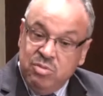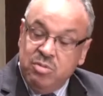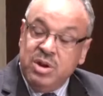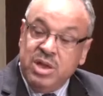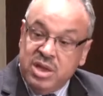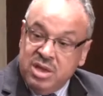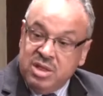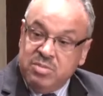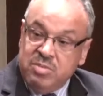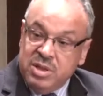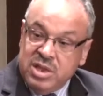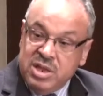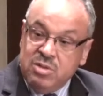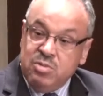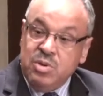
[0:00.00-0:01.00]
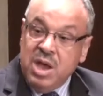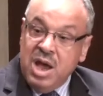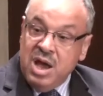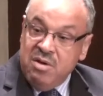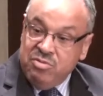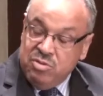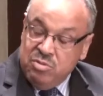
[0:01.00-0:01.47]
to bring expatriate, we
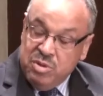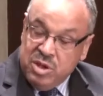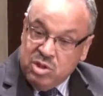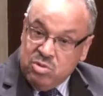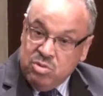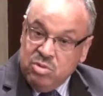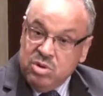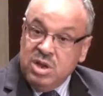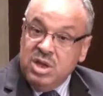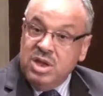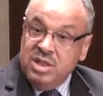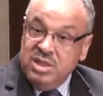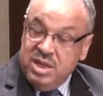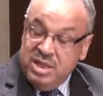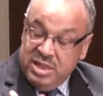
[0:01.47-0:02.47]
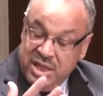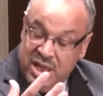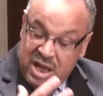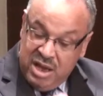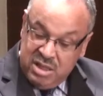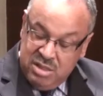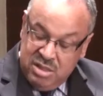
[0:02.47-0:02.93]
have to make sure that
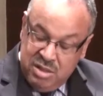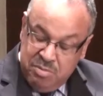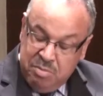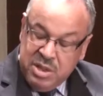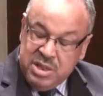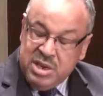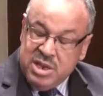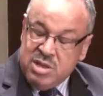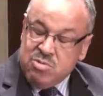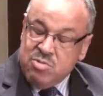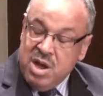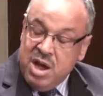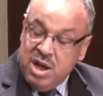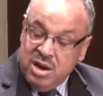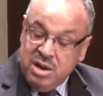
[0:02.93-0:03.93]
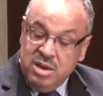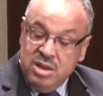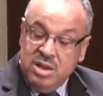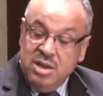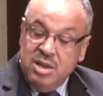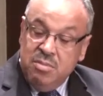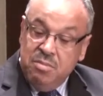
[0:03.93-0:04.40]
the expatriate we are
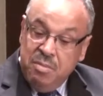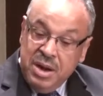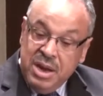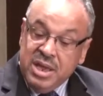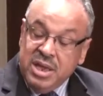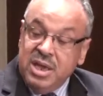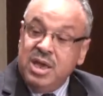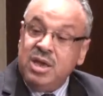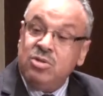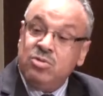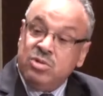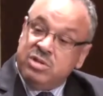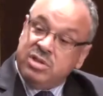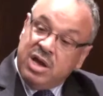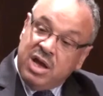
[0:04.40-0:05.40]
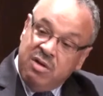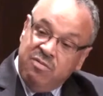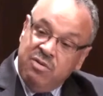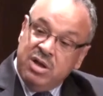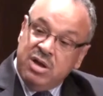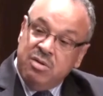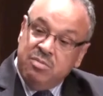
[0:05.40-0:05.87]
bringing to the
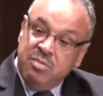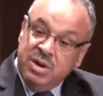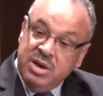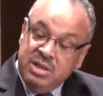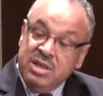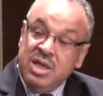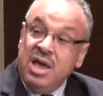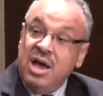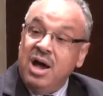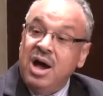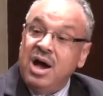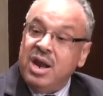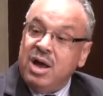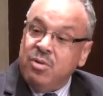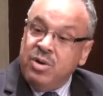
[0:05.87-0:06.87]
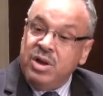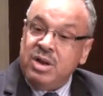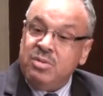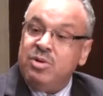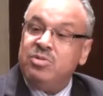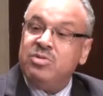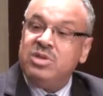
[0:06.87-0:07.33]
Takaful companies are aware
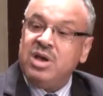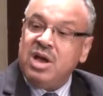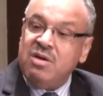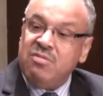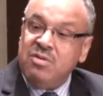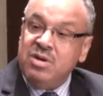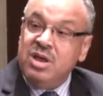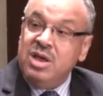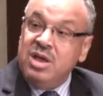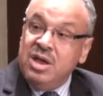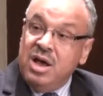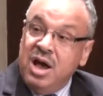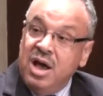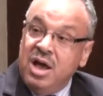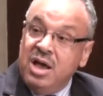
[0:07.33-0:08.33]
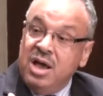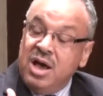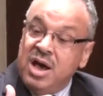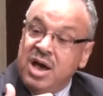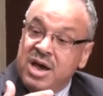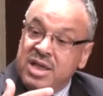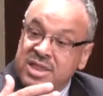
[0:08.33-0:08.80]
about Takaful,
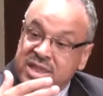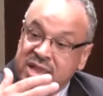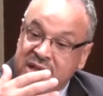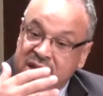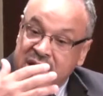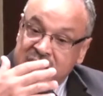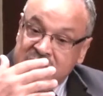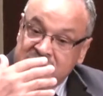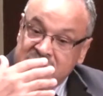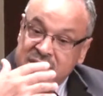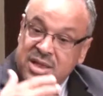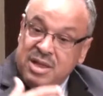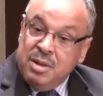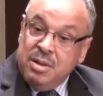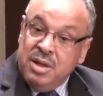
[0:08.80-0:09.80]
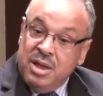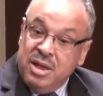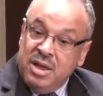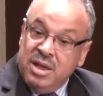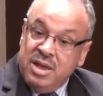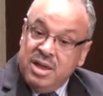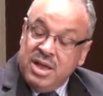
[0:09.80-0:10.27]
and they can
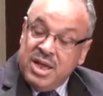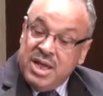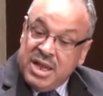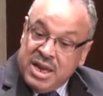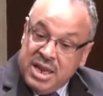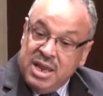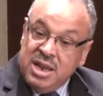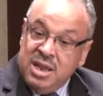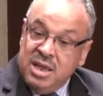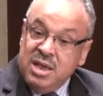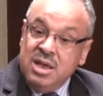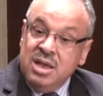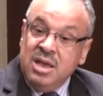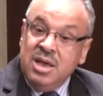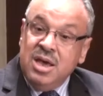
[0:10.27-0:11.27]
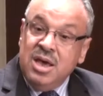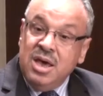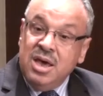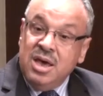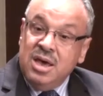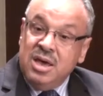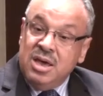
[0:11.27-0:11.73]
really
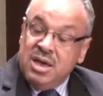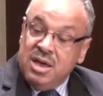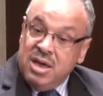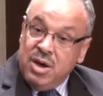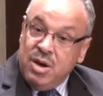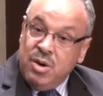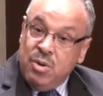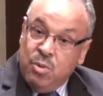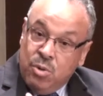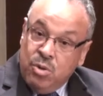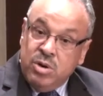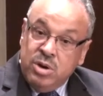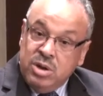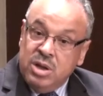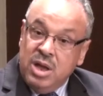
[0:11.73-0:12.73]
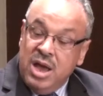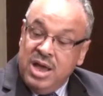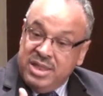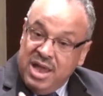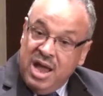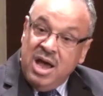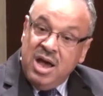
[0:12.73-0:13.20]
work
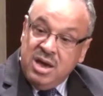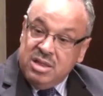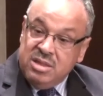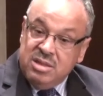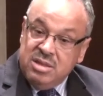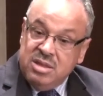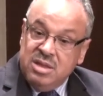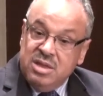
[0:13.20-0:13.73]
and act